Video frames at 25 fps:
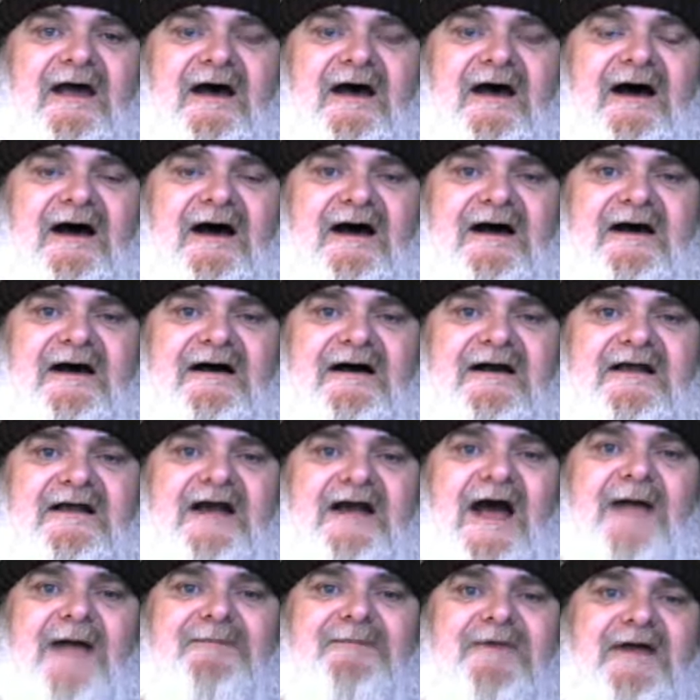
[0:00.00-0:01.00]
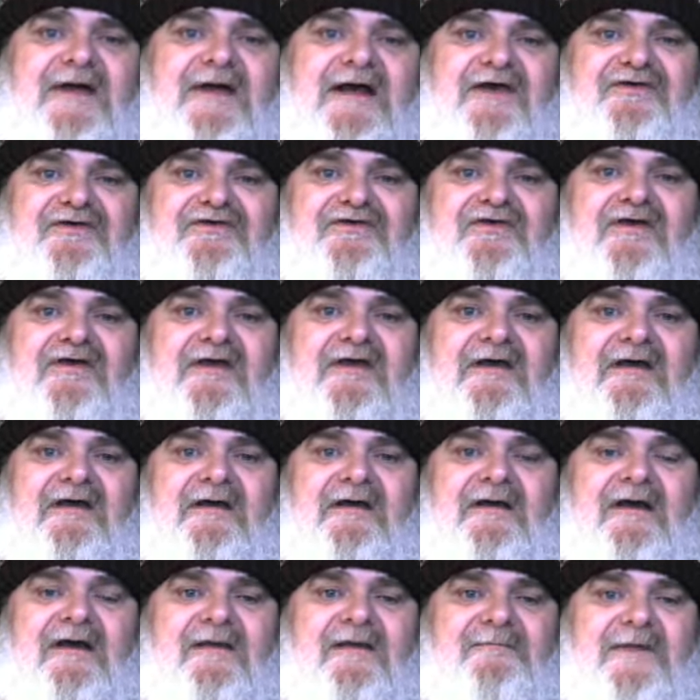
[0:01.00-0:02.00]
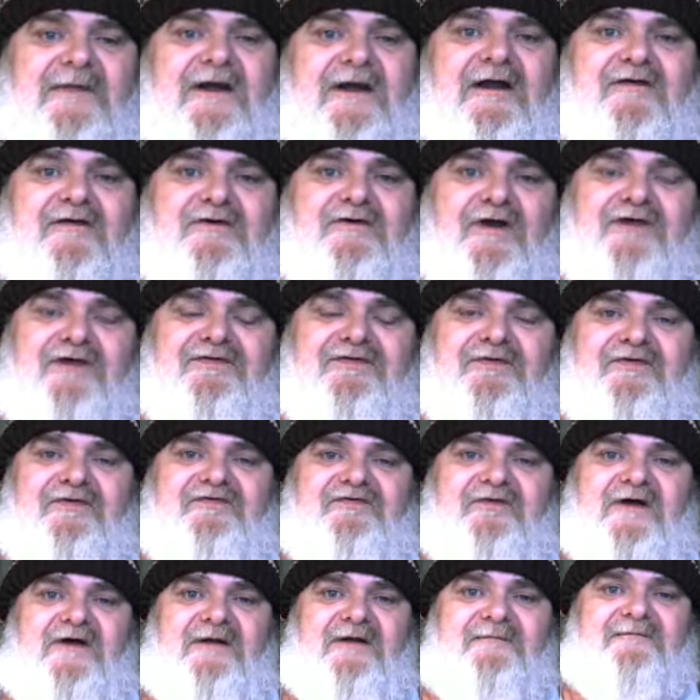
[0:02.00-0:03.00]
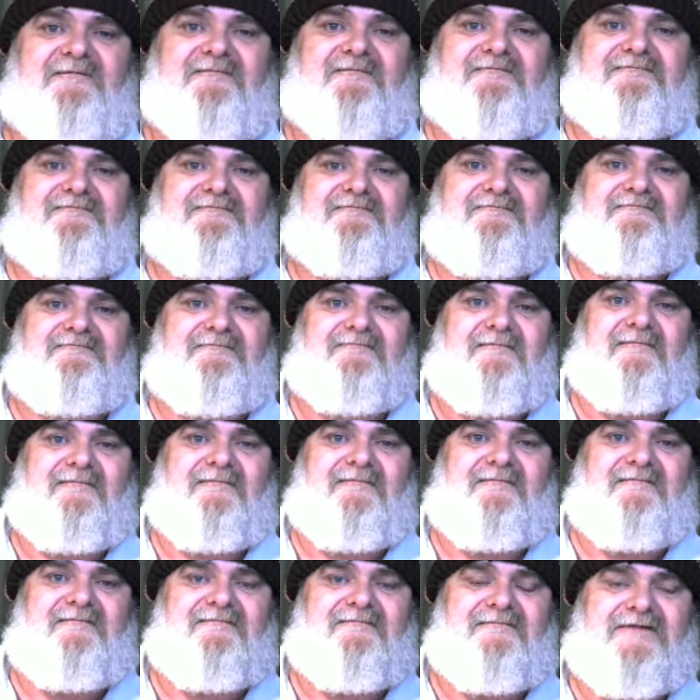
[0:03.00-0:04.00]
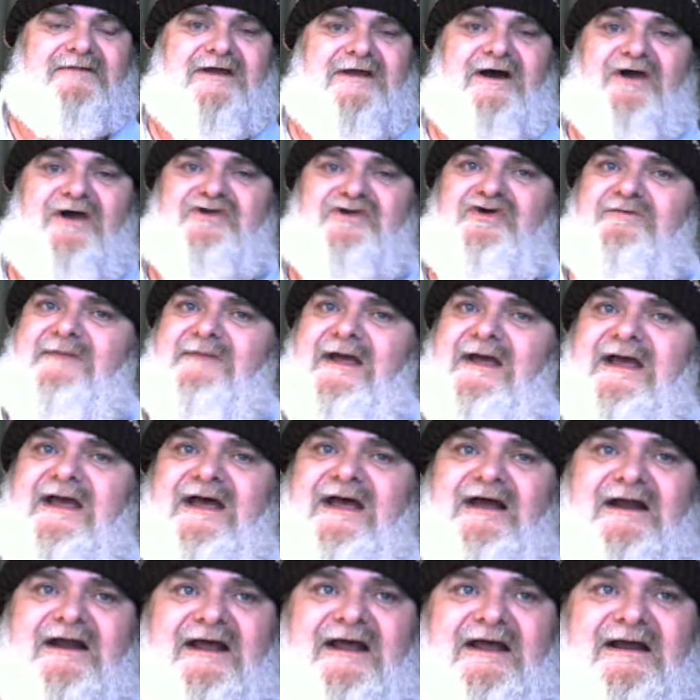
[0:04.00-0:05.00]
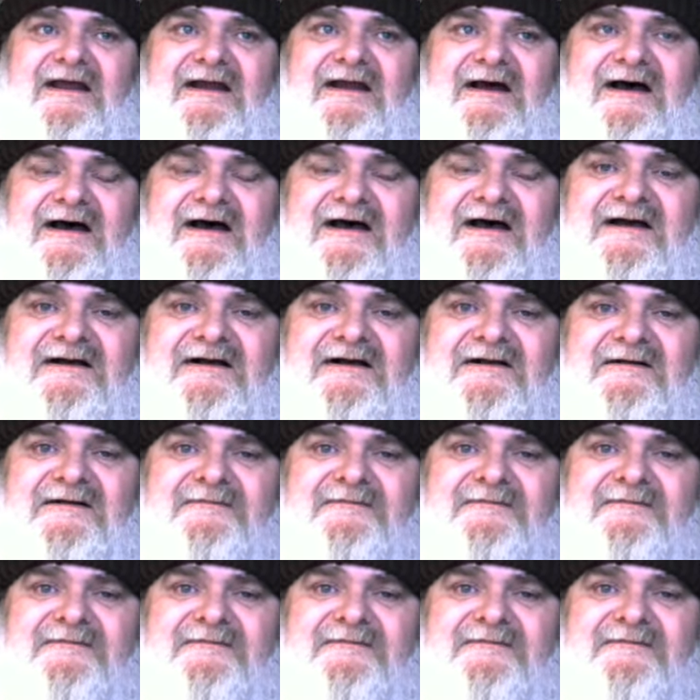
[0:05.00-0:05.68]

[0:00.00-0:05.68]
Uh, God bless. Merry Christmas from Countryman, and uh,